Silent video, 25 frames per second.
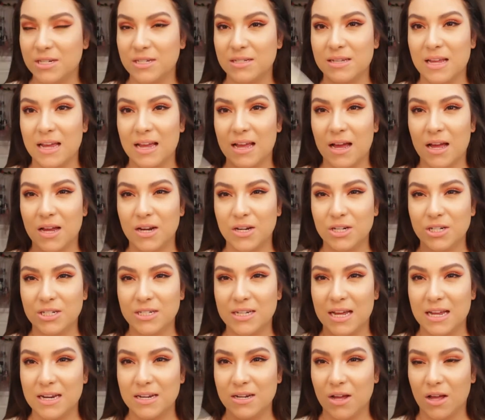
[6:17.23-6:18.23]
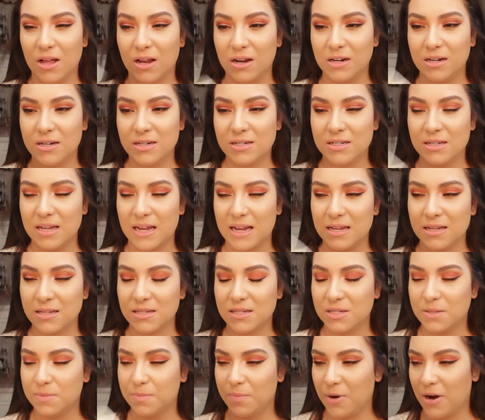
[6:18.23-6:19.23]
is like under ten dollars, like
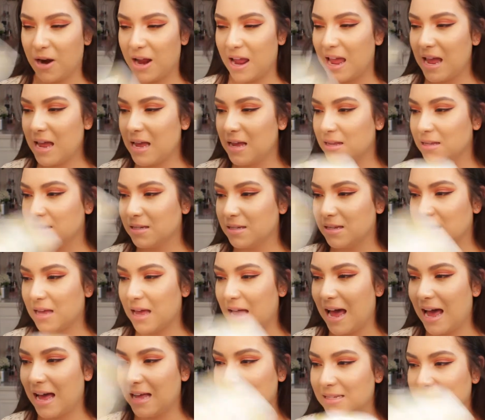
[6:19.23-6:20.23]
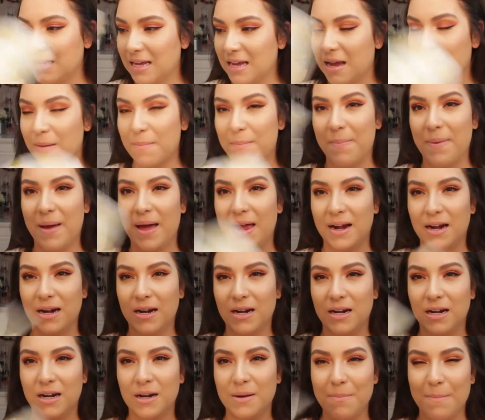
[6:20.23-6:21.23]
spray, has like a
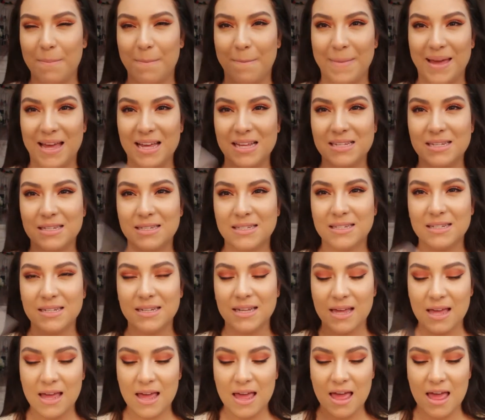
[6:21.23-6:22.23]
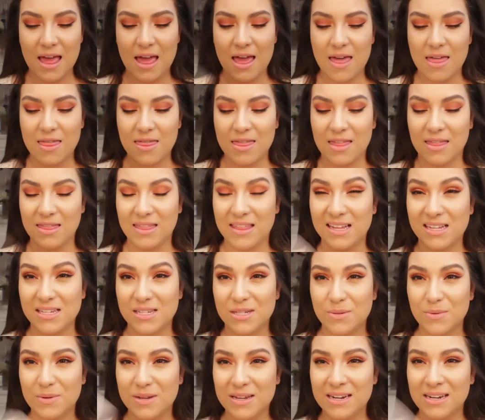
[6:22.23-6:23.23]
better mist than
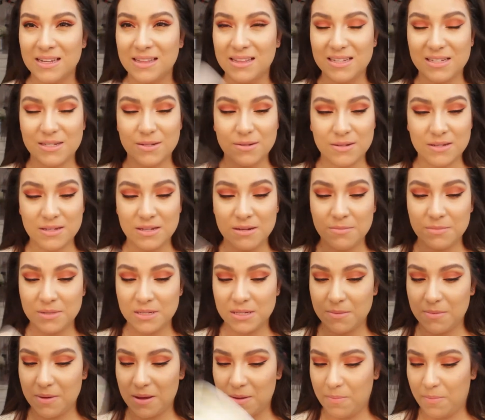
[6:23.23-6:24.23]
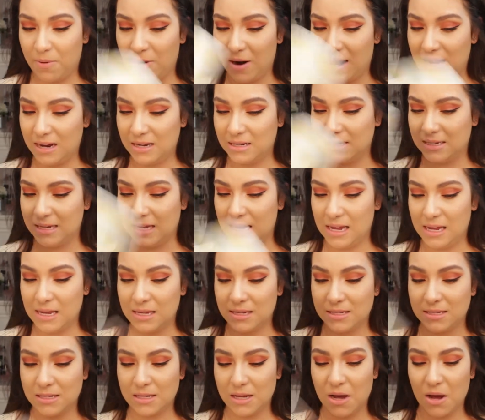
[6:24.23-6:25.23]
this one, and this one seems to be pricey,
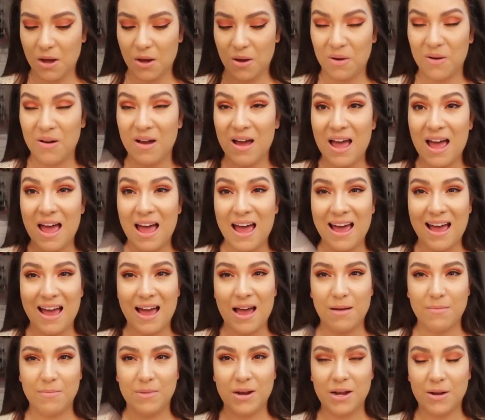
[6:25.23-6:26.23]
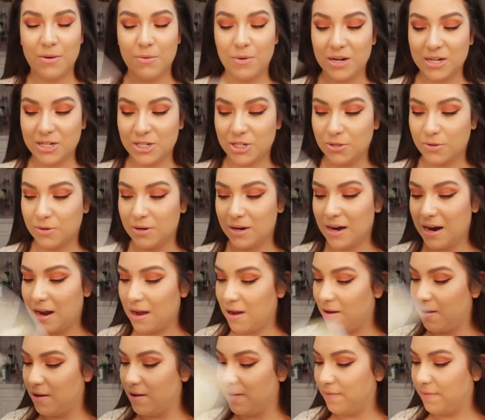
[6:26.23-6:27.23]
so I'm not quite sure
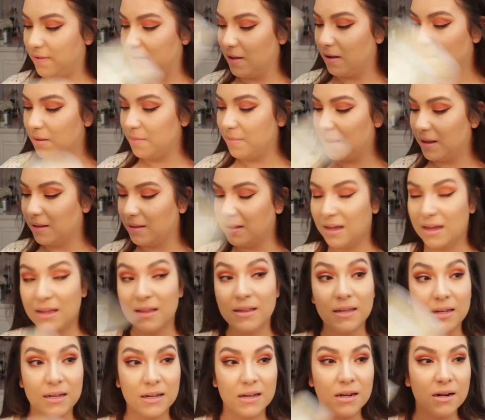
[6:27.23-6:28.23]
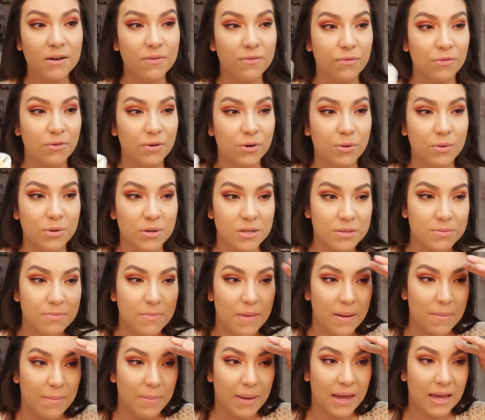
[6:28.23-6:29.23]
how I feel about that. That could have ruined
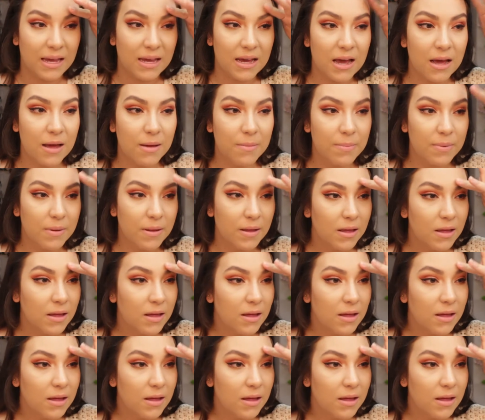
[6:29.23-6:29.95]
my makeup,